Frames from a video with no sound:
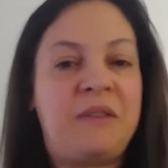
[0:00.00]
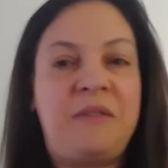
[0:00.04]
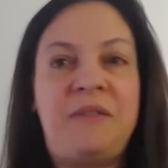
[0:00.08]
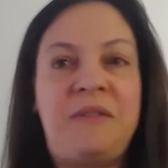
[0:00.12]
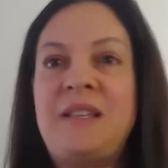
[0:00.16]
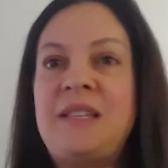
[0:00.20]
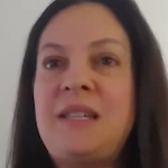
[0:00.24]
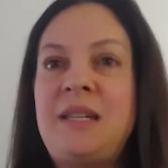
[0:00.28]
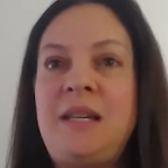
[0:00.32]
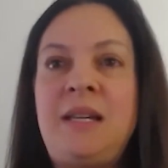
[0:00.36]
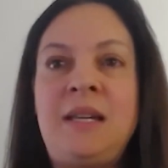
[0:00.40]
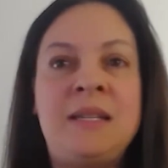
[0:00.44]
It's
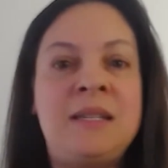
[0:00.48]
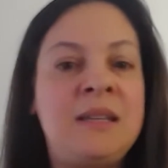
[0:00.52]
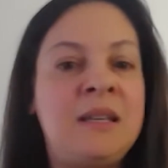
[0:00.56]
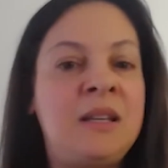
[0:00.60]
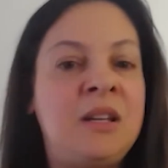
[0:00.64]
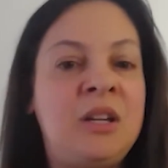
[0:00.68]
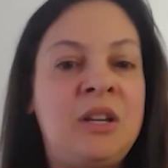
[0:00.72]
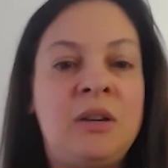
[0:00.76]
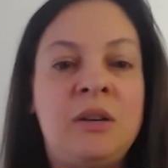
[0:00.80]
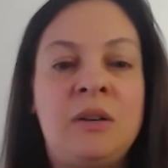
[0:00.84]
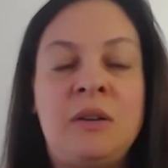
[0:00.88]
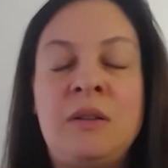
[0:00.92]
easy to
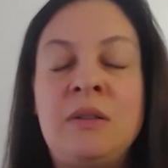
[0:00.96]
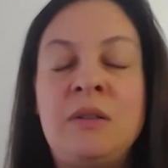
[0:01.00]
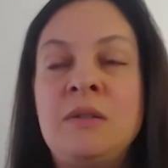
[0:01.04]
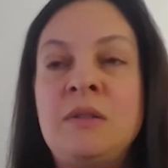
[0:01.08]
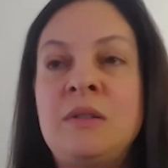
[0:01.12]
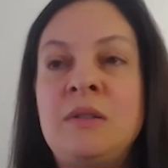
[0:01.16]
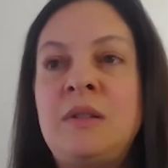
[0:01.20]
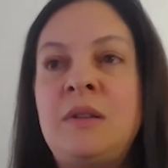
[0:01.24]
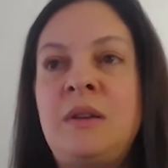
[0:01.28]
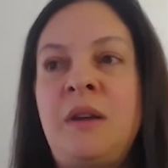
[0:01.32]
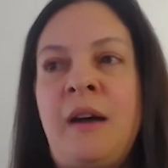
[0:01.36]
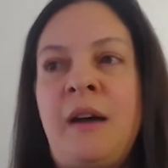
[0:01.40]

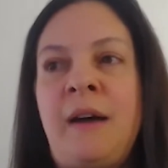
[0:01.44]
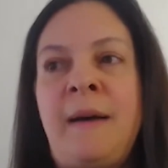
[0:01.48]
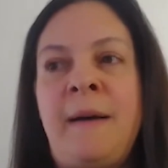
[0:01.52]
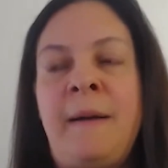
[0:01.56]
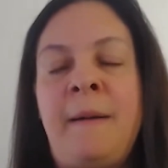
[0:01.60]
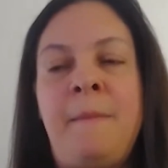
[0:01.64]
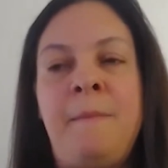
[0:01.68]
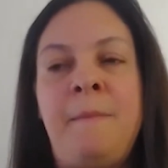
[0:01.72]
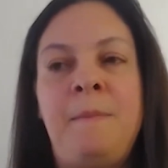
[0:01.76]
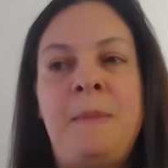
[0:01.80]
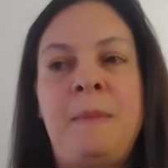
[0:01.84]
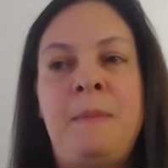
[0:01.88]
use.
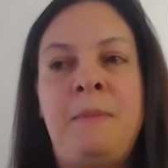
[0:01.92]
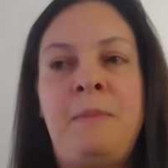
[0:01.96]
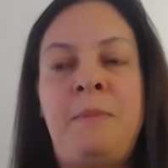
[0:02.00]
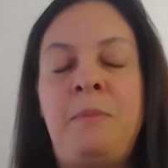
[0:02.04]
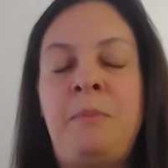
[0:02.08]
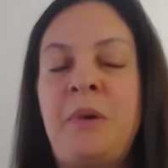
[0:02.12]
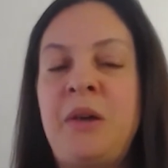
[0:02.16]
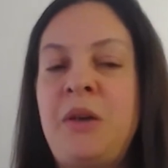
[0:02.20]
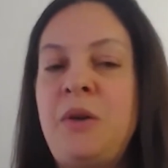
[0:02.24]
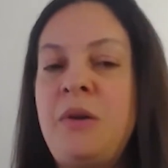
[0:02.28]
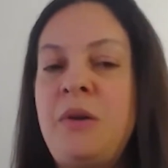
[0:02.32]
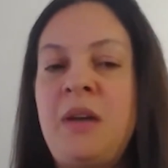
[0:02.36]

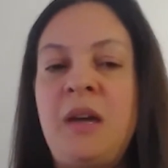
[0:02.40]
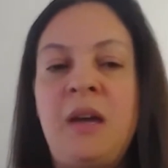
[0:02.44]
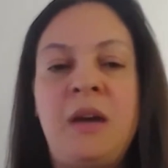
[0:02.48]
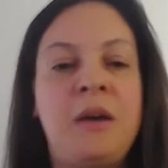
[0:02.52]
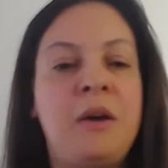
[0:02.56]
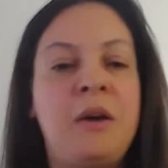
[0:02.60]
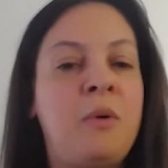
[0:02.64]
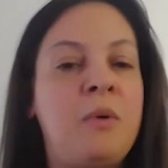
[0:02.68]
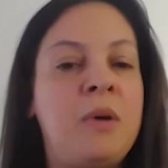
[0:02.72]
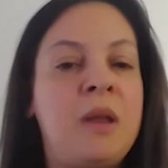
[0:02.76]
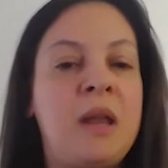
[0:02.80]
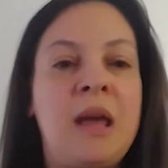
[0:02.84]
But you can
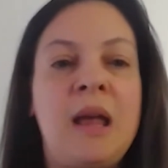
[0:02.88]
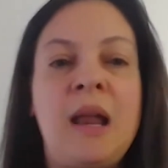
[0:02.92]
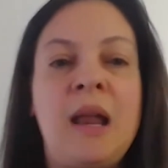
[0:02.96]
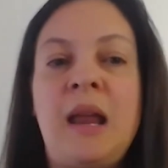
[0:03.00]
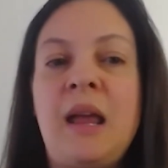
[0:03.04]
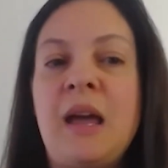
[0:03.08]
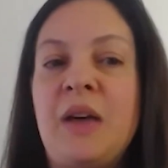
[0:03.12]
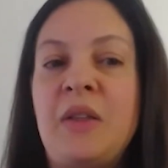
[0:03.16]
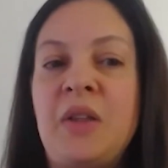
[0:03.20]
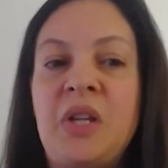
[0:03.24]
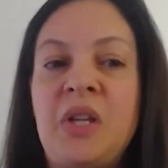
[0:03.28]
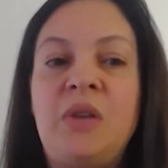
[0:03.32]
go in
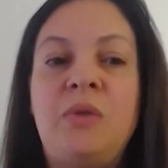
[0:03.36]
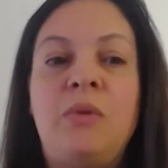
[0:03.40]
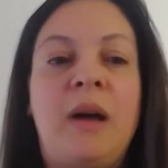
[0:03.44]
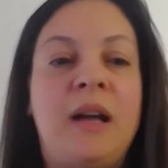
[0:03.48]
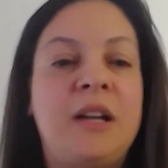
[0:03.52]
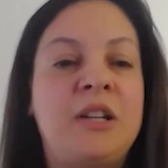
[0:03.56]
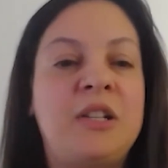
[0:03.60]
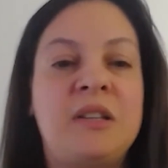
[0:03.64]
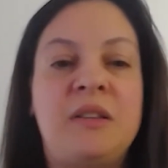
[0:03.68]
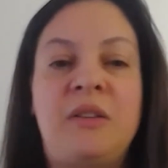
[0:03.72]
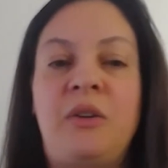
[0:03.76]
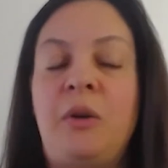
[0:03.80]
any other
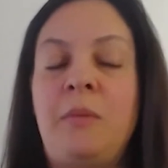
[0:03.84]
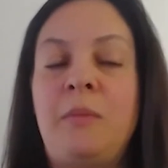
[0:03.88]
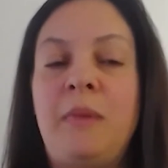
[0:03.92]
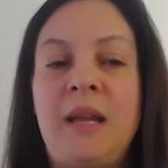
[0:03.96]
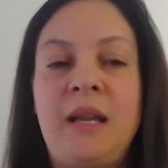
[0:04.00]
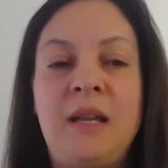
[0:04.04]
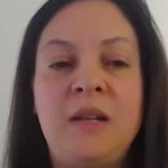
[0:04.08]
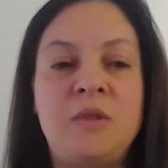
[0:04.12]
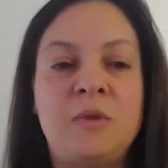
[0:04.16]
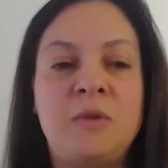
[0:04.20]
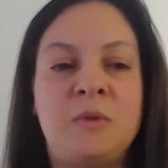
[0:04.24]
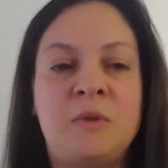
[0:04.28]
direction. There are
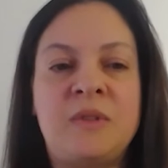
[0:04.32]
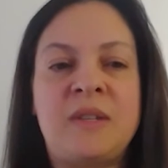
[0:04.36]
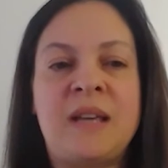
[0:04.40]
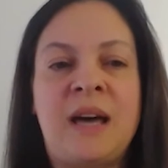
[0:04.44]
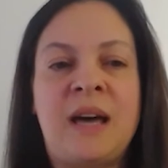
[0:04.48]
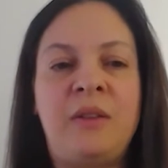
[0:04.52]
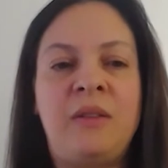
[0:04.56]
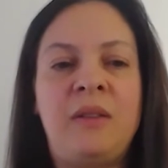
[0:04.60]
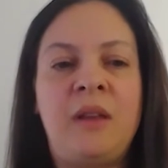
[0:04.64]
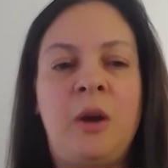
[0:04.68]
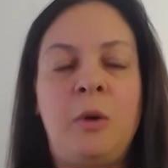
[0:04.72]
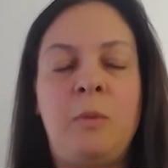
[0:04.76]
many tools
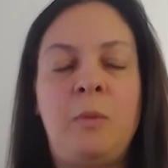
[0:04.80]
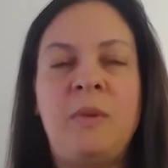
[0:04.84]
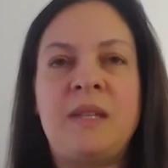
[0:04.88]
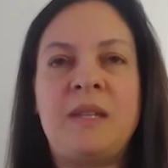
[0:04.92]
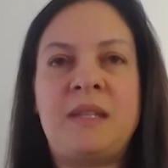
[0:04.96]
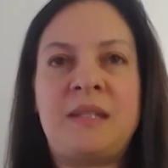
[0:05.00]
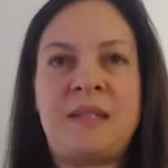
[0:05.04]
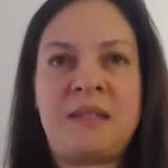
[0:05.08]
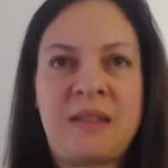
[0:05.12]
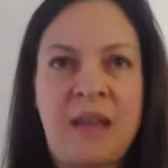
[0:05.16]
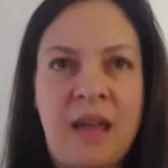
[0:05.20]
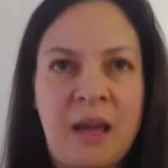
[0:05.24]
out there, but
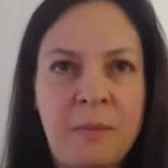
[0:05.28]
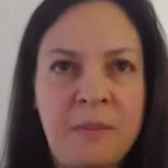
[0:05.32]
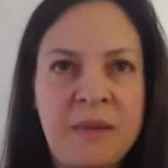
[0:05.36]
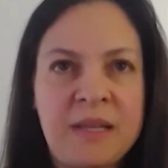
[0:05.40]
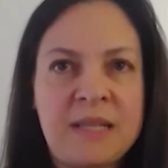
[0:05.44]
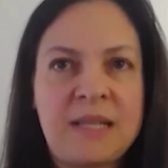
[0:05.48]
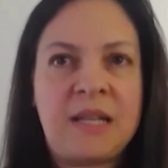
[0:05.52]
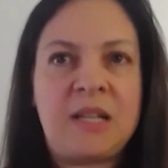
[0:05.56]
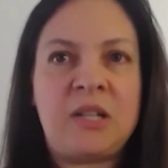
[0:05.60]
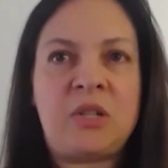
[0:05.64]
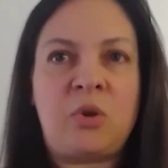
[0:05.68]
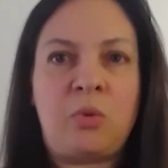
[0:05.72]

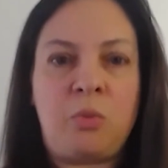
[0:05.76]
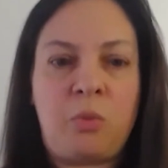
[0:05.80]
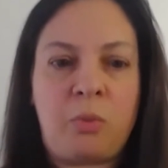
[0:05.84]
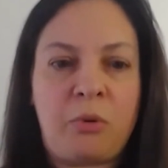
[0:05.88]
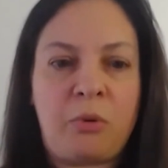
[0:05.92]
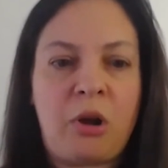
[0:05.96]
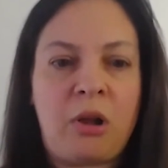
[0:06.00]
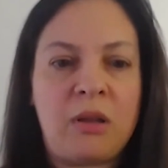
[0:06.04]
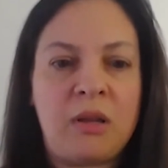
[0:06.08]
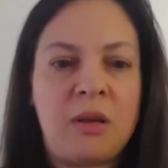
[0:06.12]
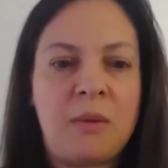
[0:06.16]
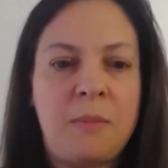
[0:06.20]
segmentation would
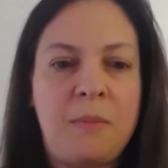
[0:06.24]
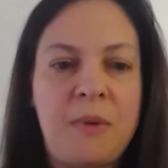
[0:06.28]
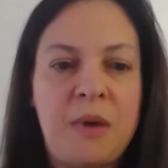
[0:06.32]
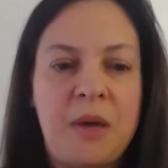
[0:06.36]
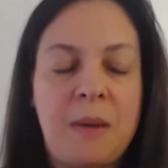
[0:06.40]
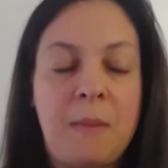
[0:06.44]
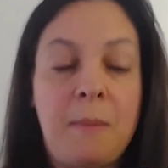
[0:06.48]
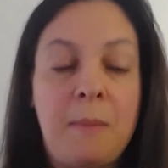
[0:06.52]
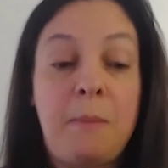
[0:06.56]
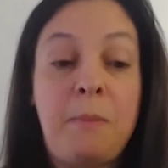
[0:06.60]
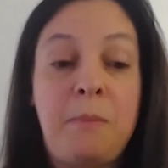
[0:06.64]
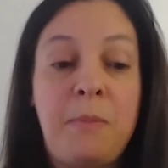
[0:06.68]
probably be
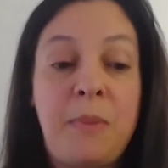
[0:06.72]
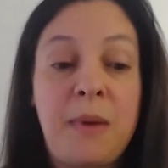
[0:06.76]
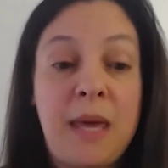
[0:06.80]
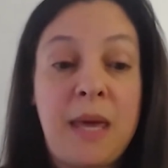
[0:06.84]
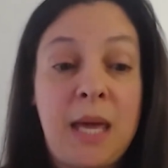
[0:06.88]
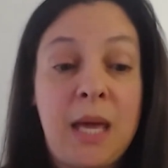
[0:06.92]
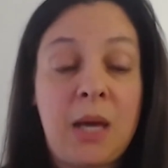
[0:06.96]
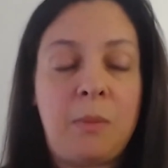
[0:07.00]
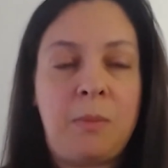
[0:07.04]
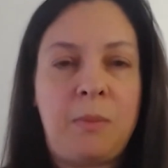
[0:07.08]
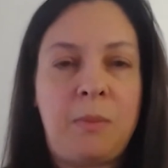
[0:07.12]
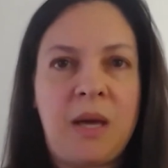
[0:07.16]
a
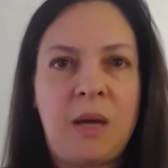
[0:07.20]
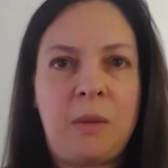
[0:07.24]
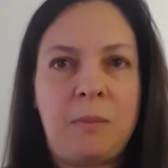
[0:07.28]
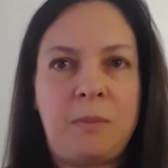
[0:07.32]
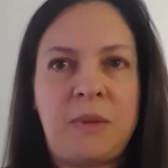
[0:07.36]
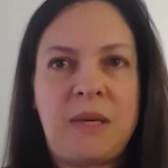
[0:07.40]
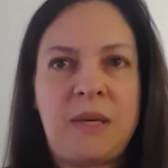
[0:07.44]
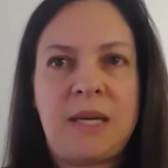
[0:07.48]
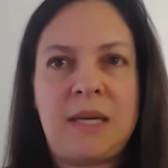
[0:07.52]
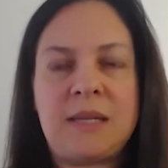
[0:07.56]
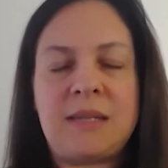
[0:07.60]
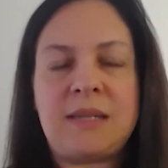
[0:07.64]
big
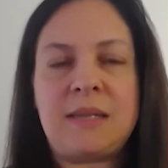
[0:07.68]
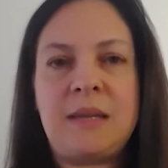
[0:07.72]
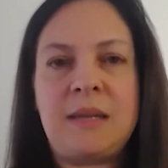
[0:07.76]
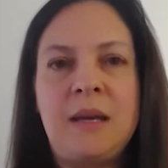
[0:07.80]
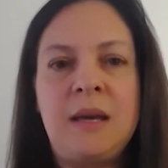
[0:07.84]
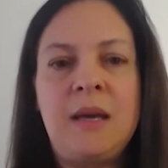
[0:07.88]
piece.